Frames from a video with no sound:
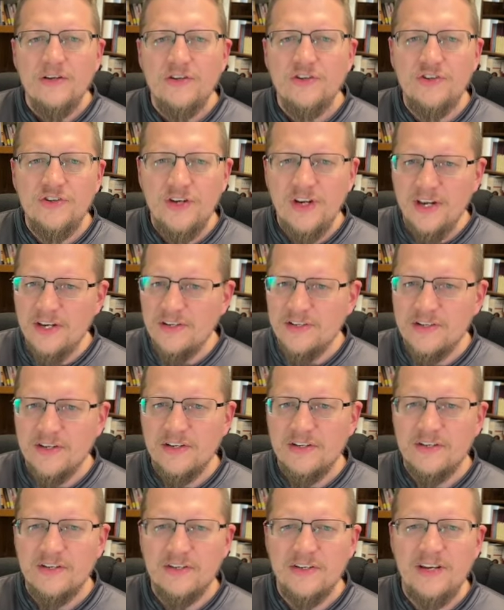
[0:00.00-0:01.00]

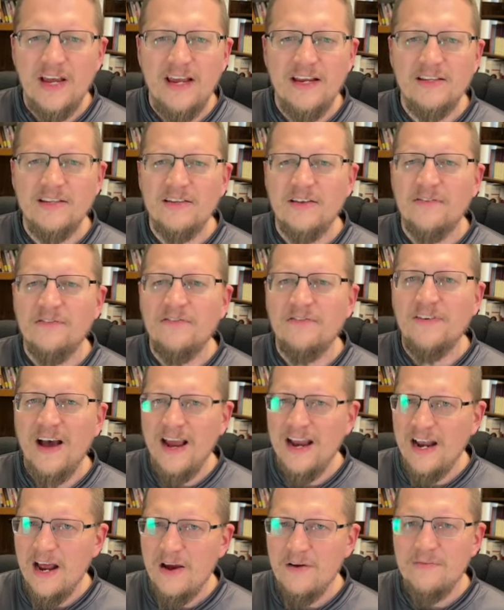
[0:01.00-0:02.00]
Jesus takes the
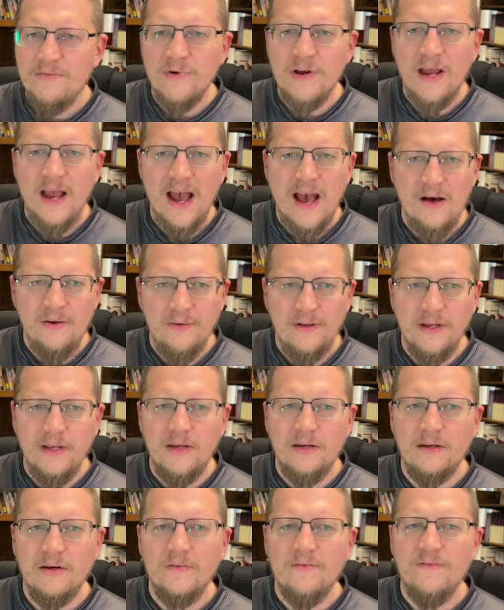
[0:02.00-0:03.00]
finite
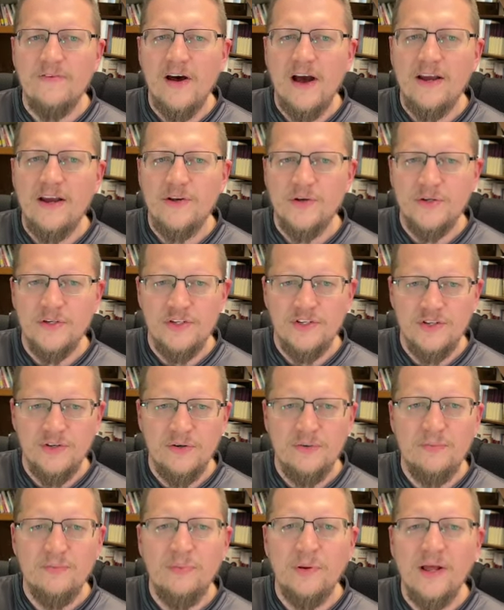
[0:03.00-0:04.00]
reality confined to a
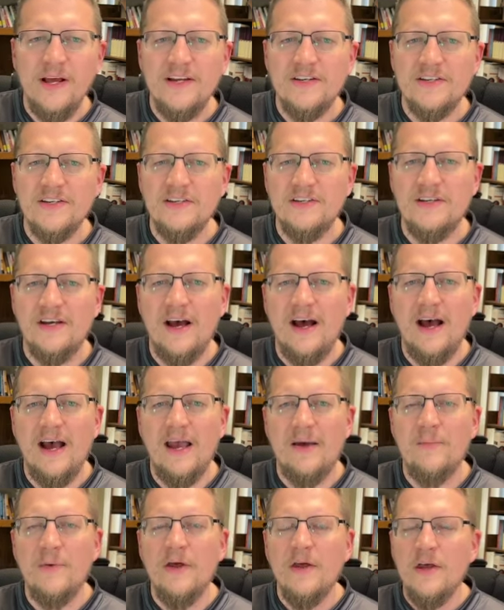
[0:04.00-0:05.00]
certain place and
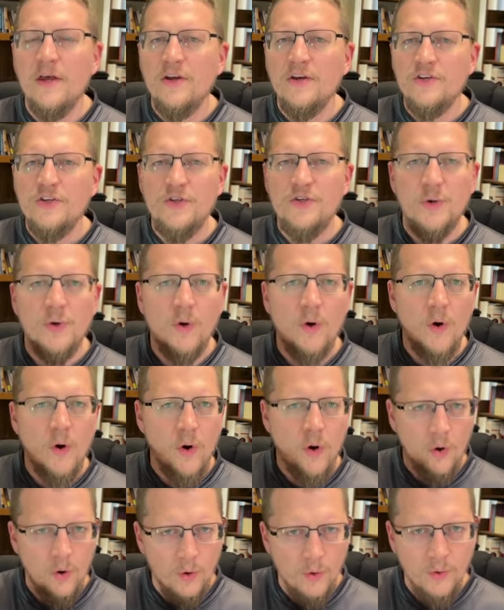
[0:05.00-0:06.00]
time to a
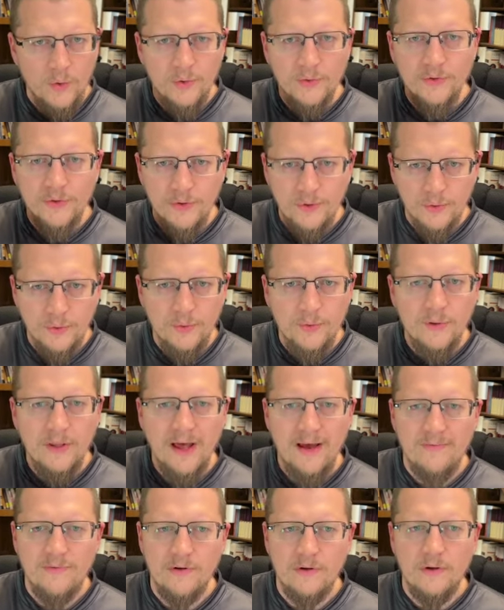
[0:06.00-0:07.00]
whole new
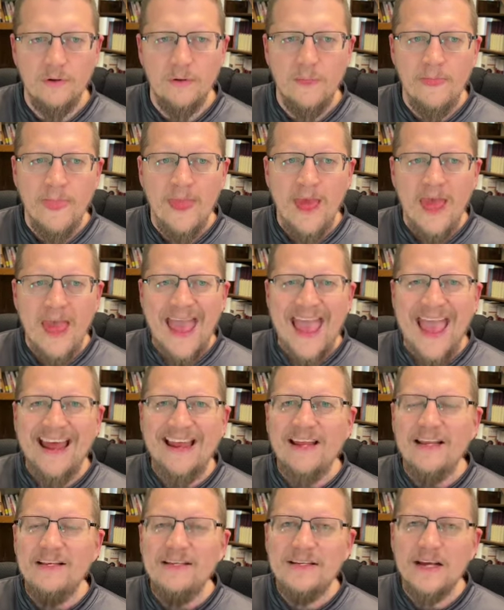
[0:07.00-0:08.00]
level.
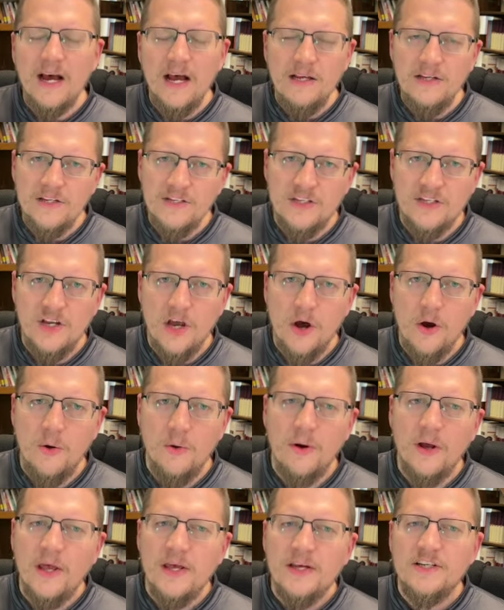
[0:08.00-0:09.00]
And he does
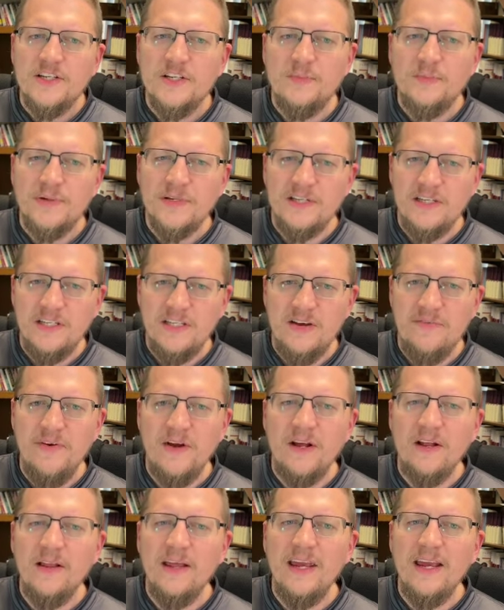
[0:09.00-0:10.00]
so
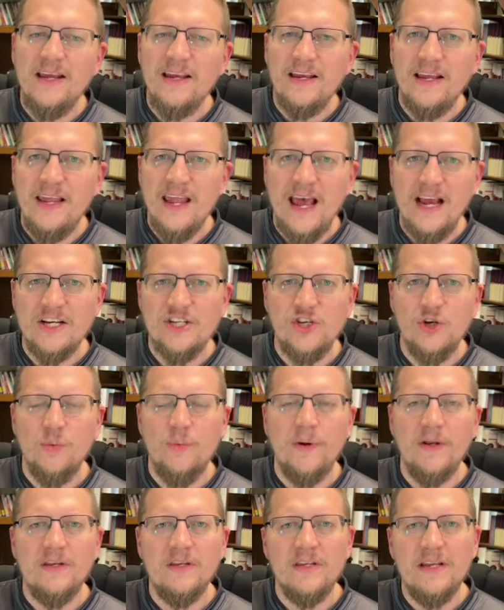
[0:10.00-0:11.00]
specifically in connection
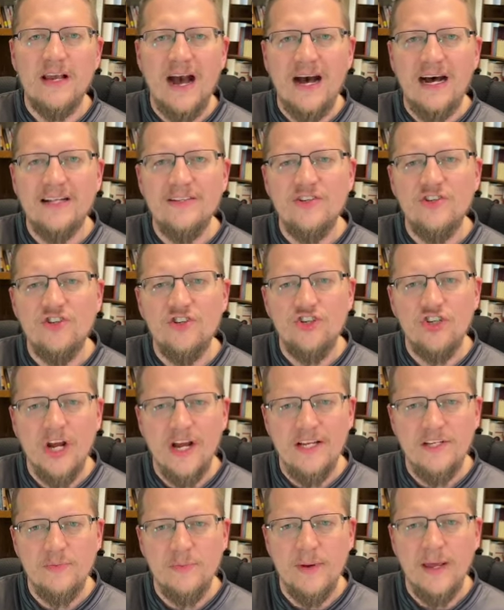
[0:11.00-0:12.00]
with God's
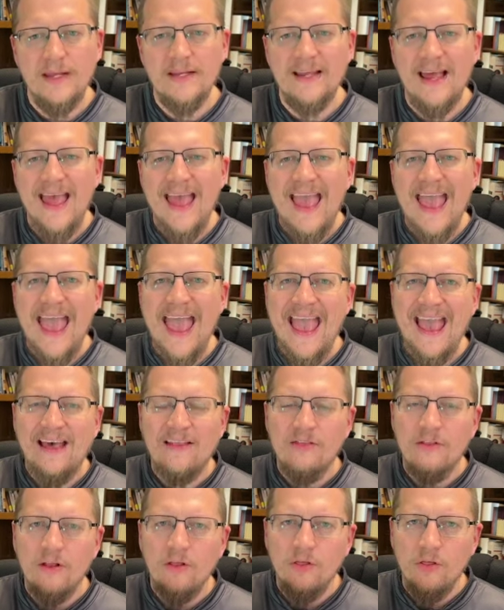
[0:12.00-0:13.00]
judgment
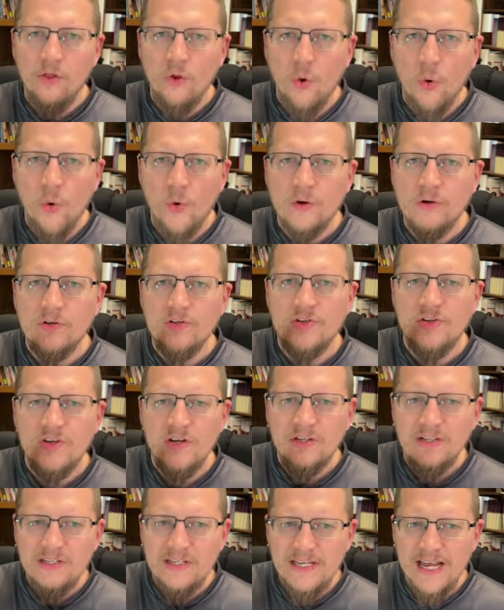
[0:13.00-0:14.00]
and the Lord's
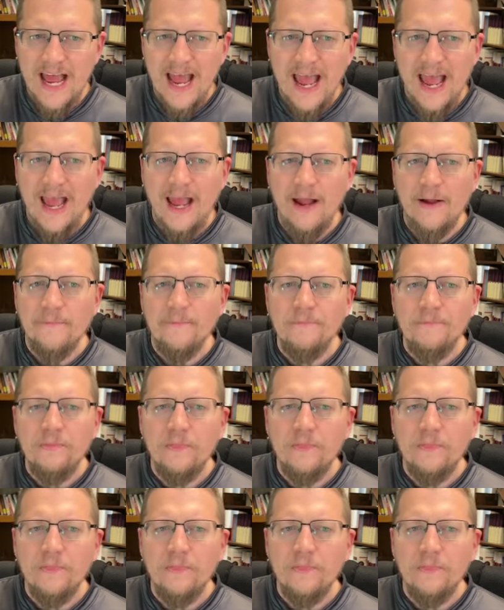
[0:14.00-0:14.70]
day.